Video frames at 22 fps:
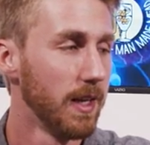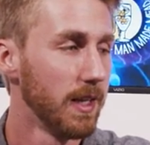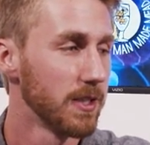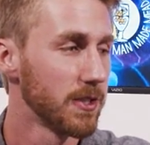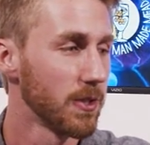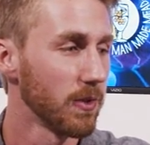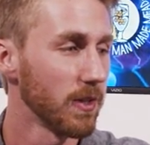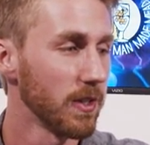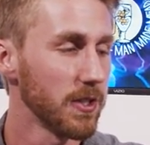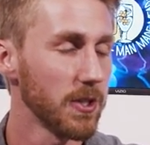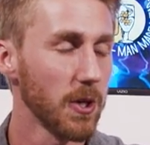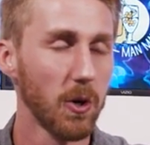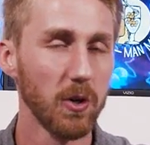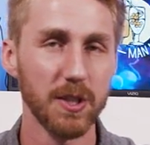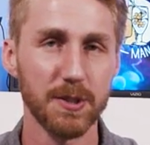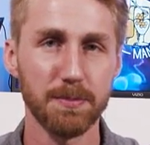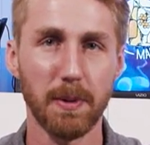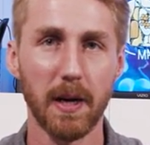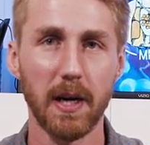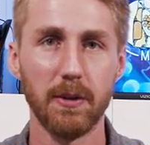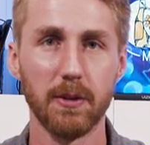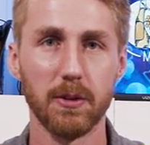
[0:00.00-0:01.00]
So this oak
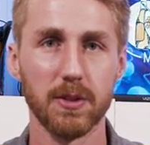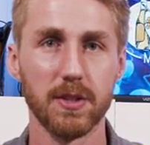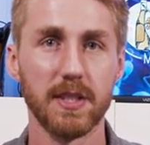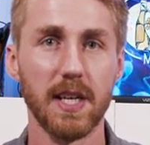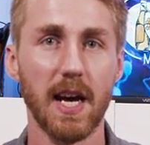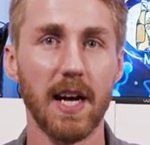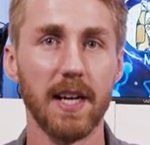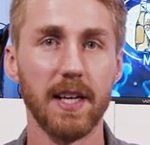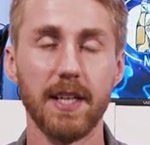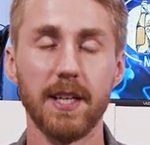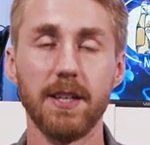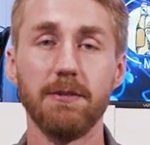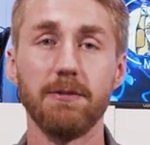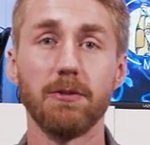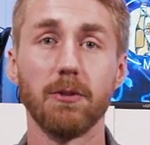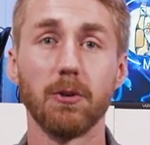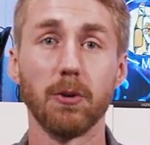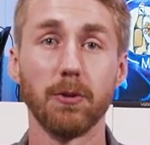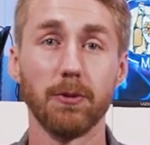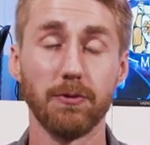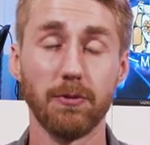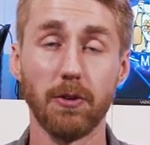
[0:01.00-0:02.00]
spiral sat in
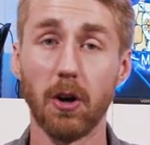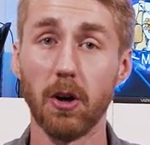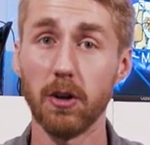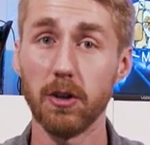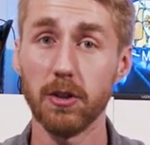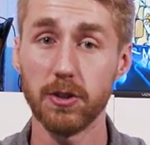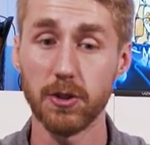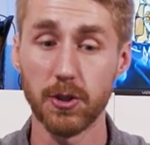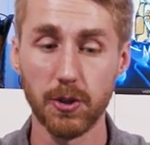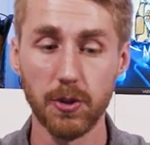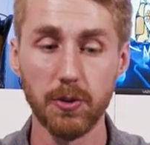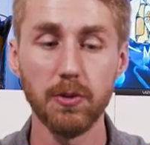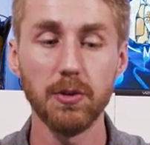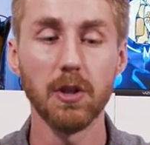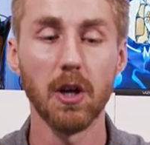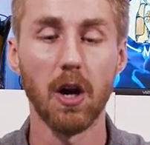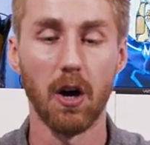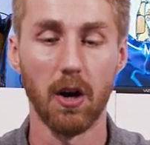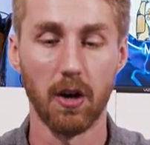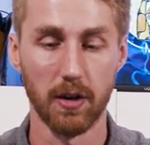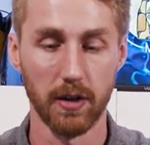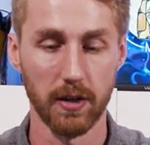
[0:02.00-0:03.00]
for far too
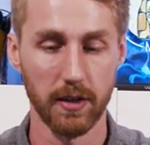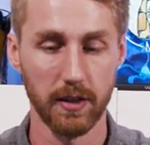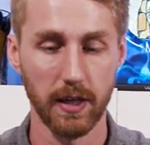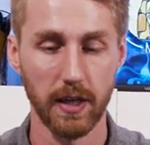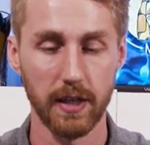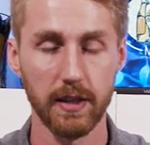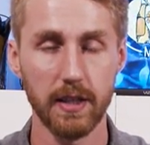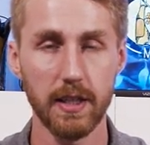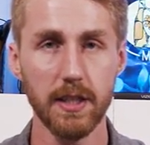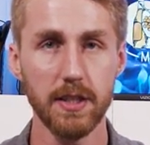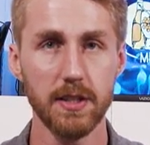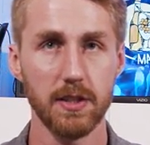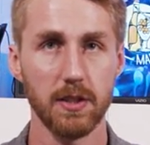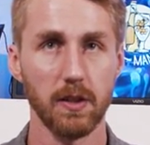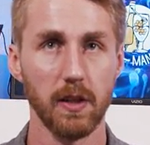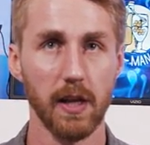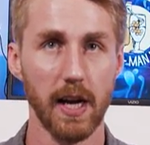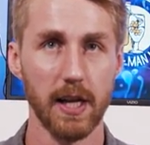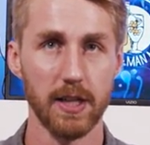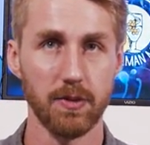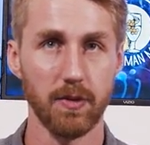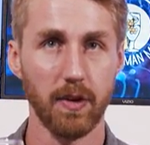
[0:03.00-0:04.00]
long. And this
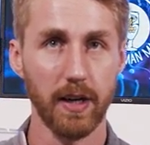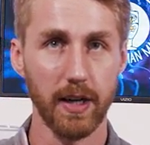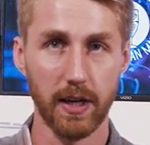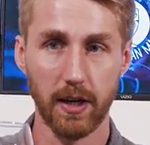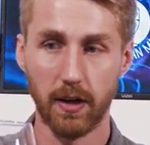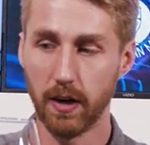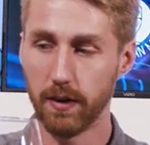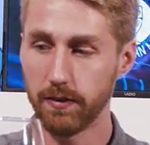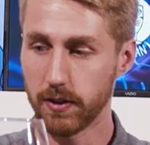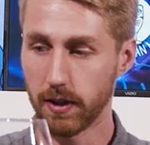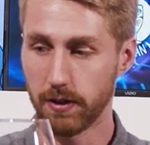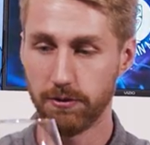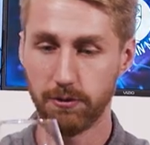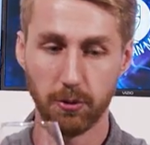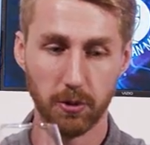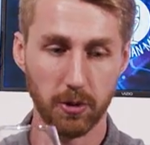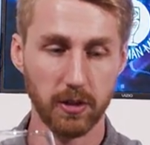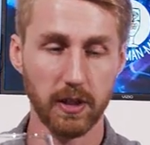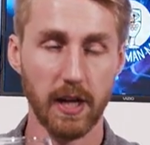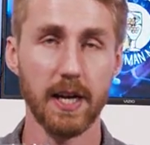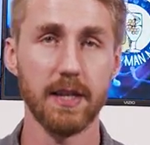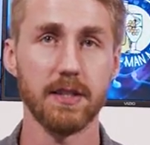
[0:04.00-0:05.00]
glass right here, I've got
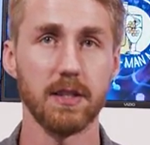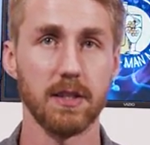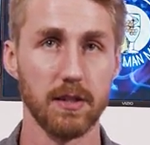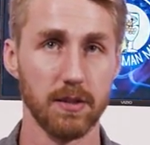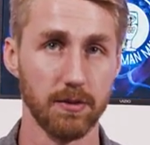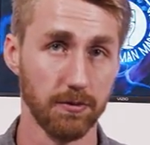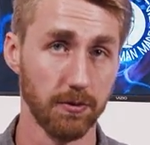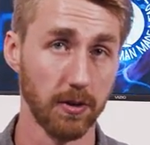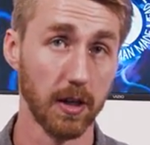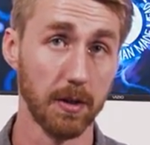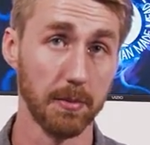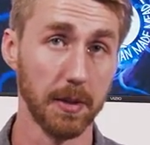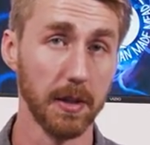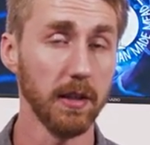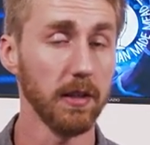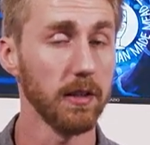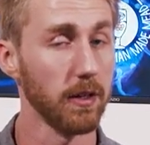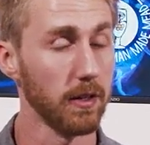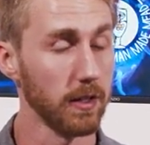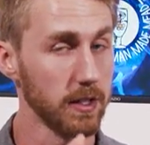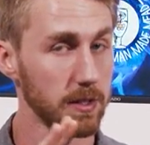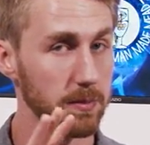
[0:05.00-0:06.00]
4 glasses in front of me.
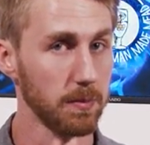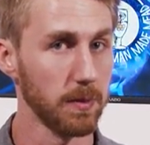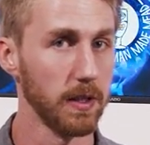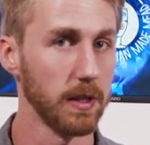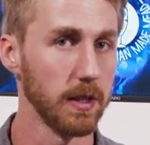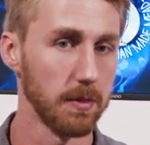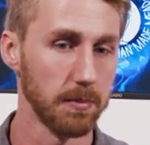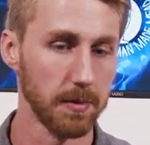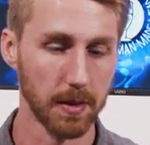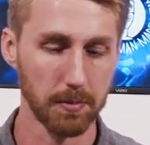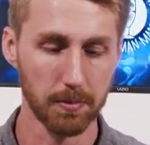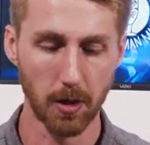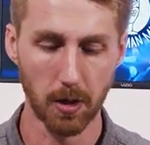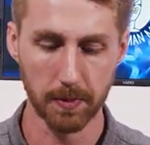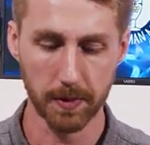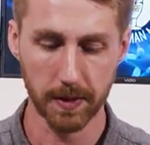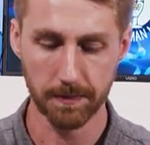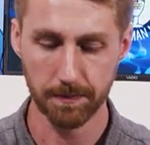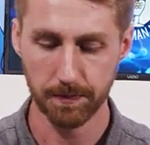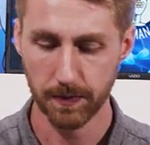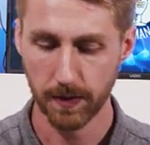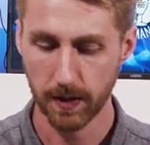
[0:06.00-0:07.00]
I'll explain them in a
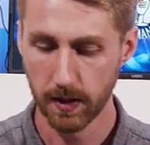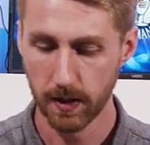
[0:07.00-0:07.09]
moment.